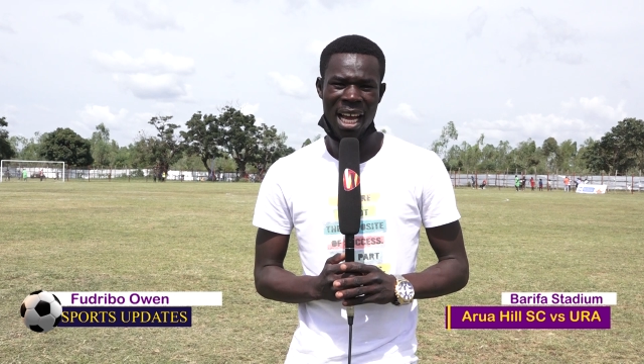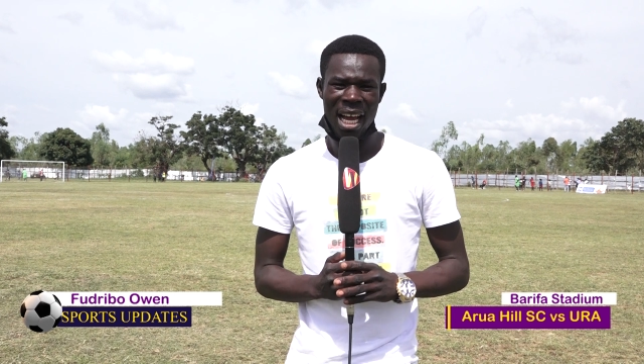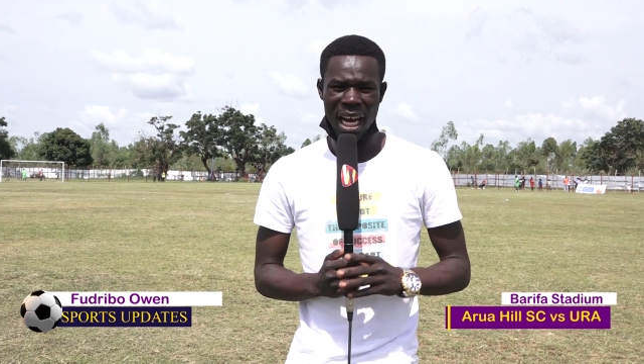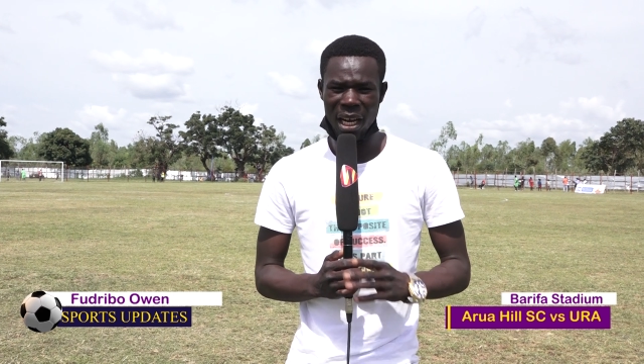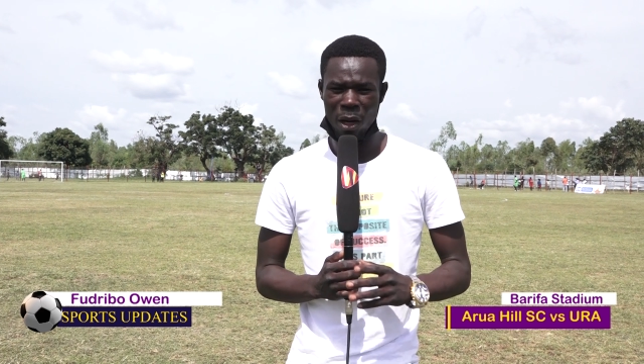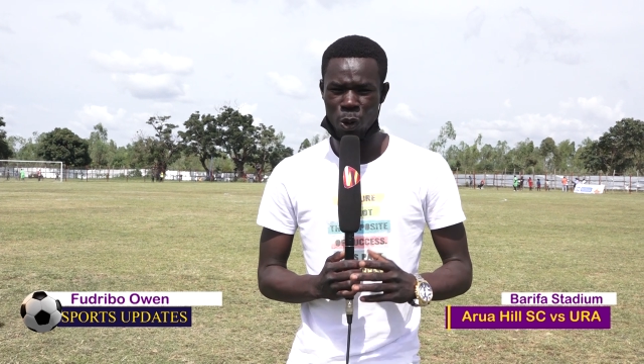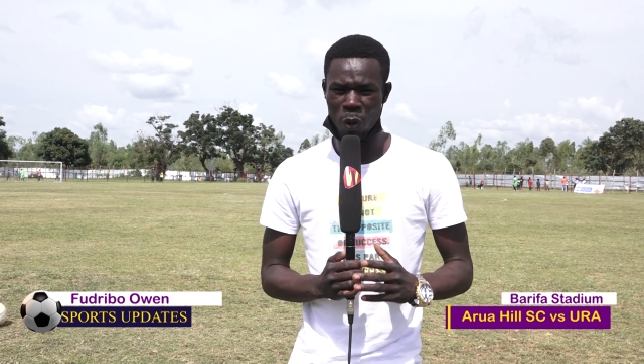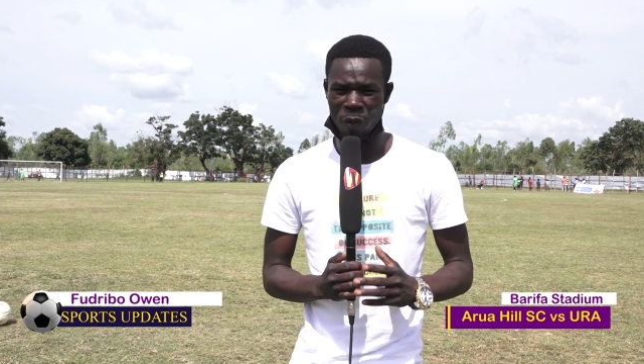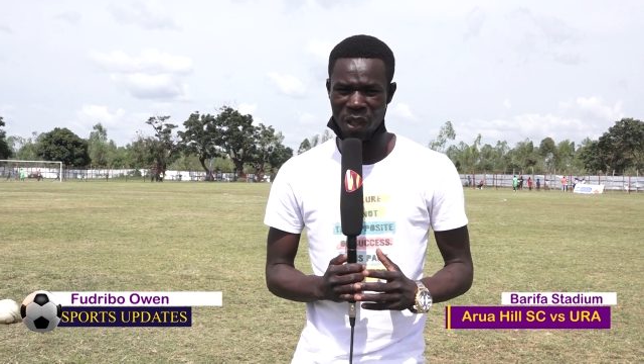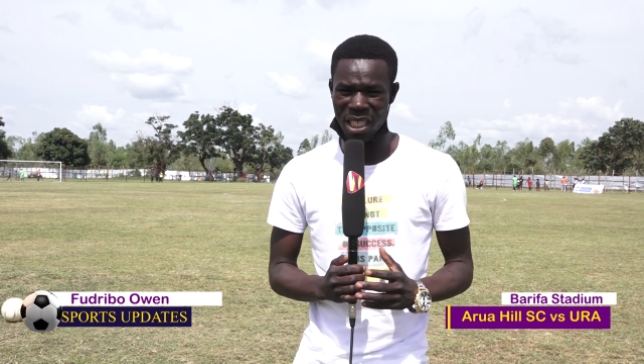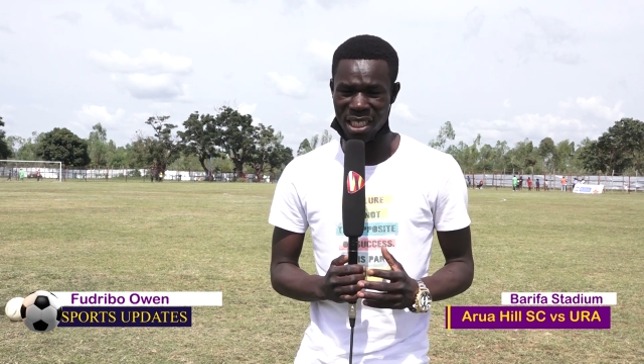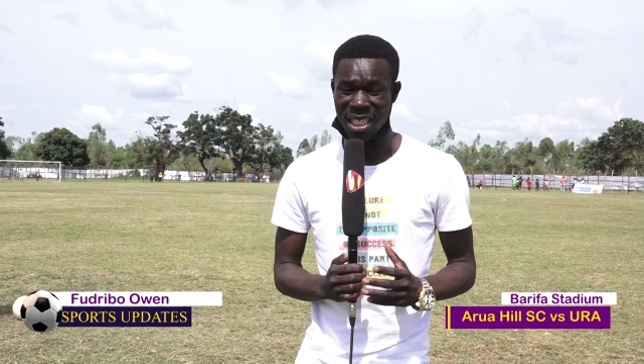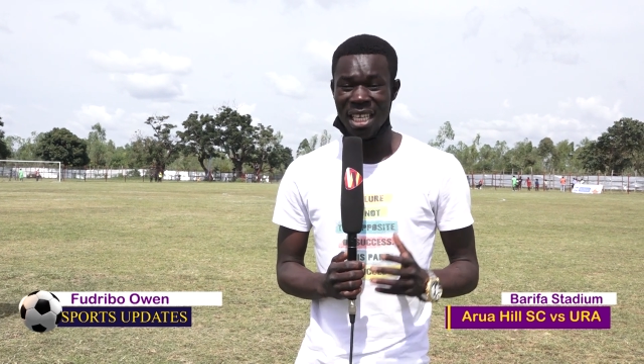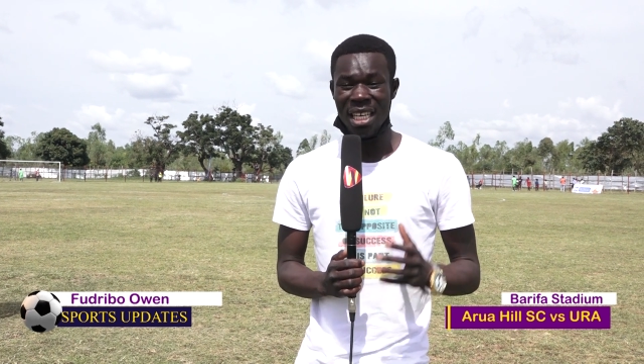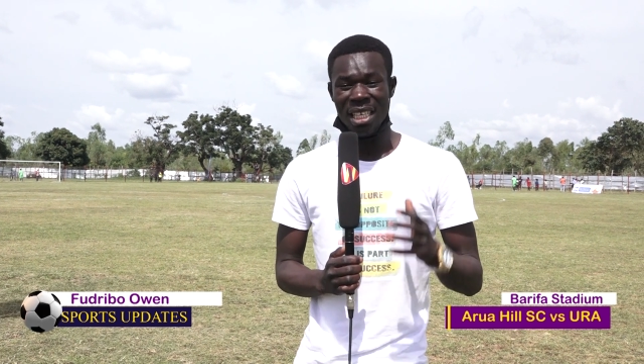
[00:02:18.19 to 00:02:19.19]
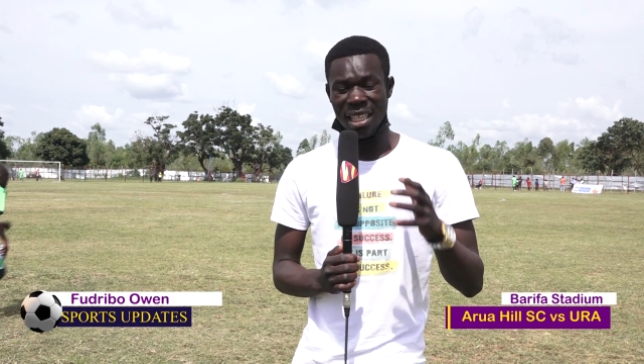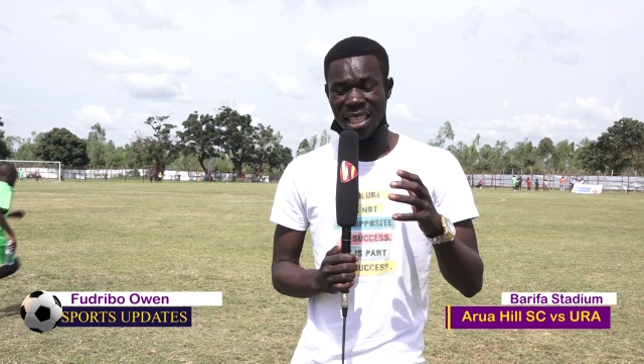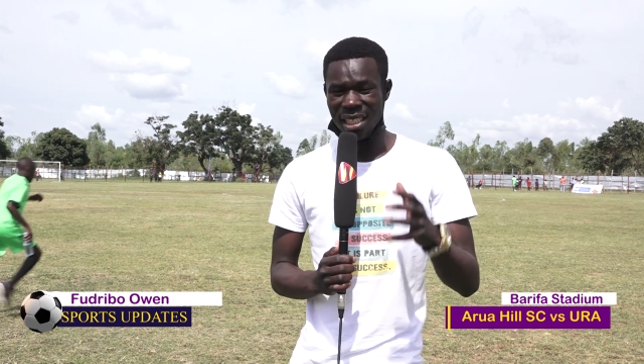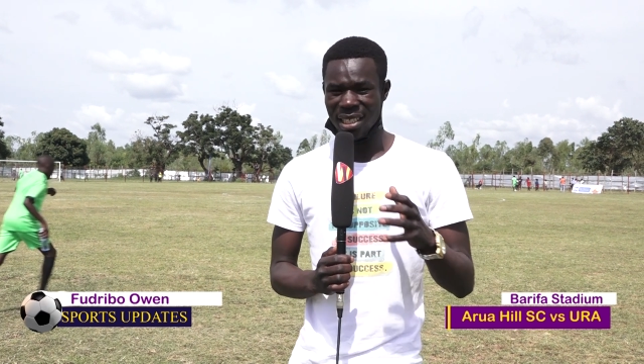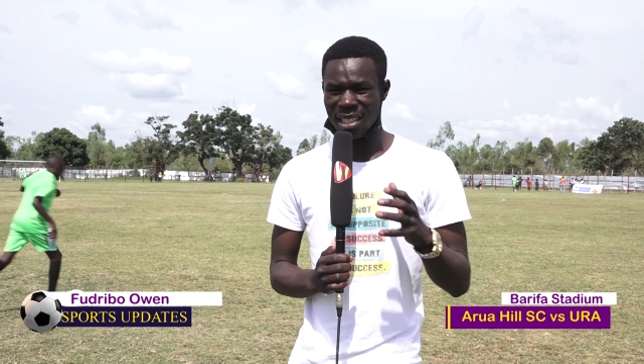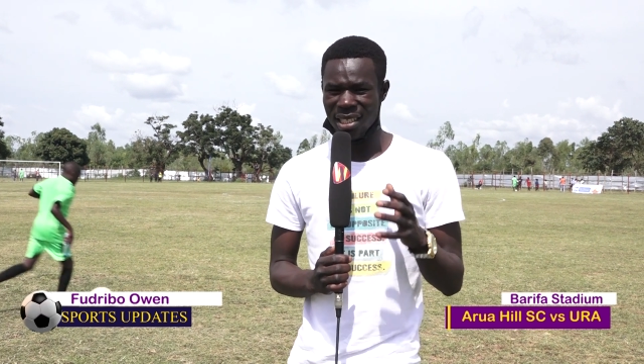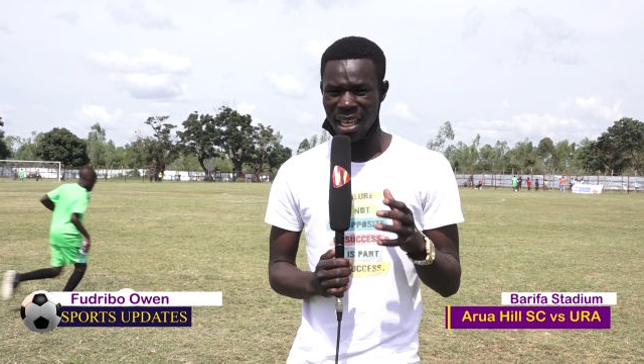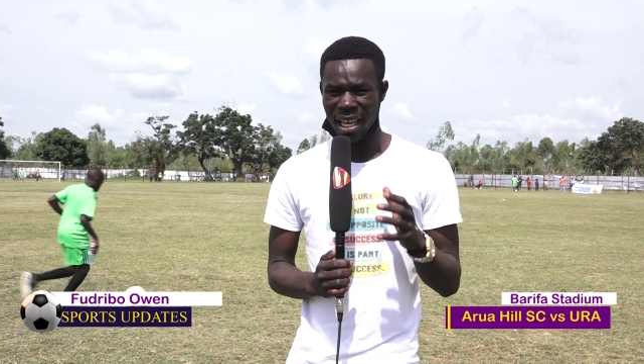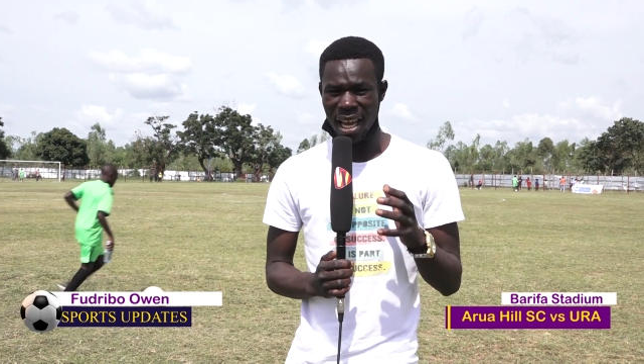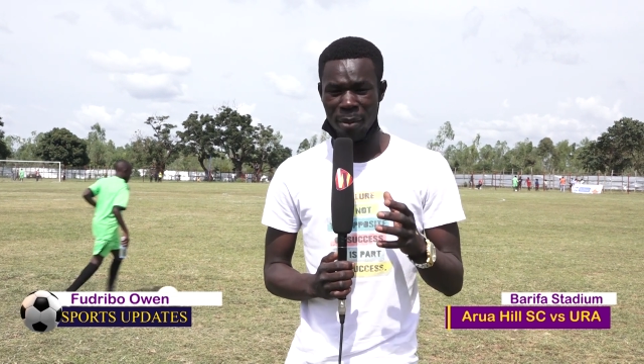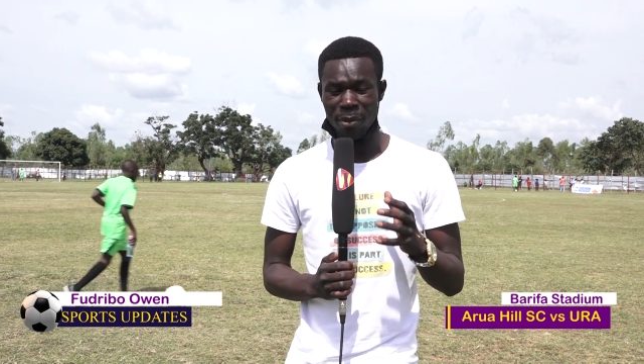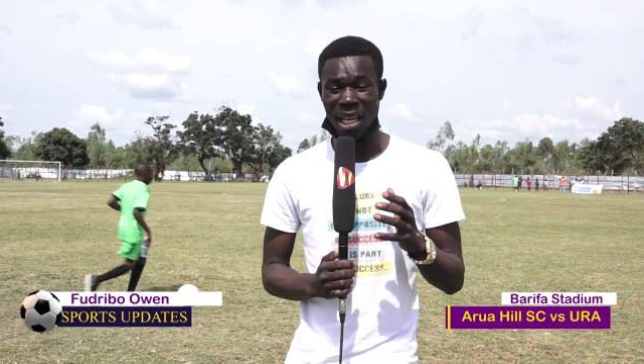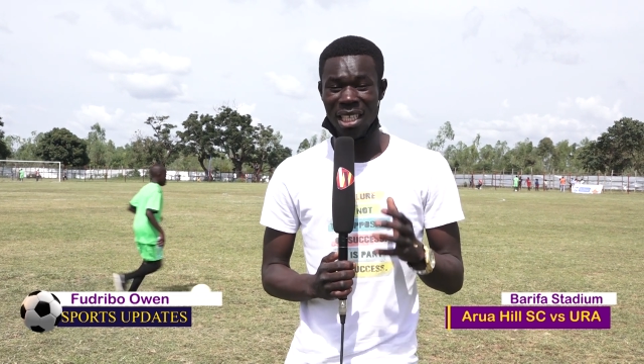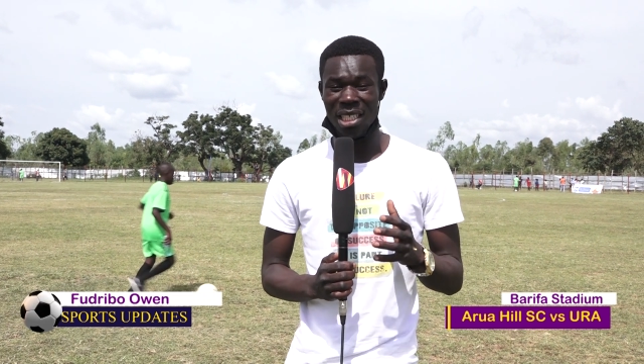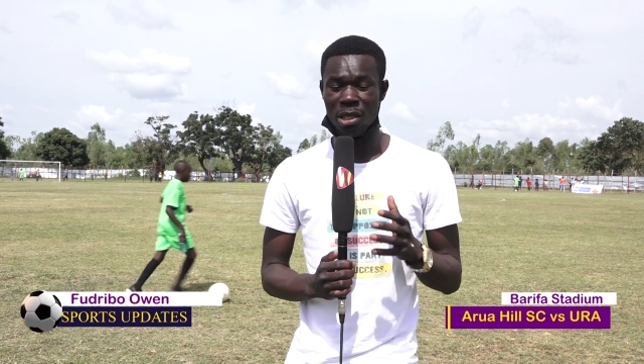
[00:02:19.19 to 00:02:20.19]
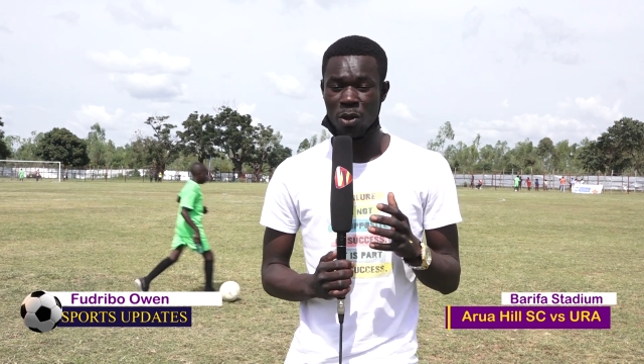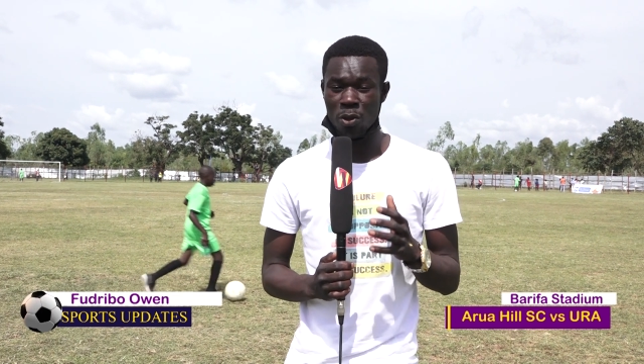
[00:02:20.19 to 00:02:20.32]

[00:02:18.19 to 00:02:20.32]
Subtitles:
and out of this is a game that is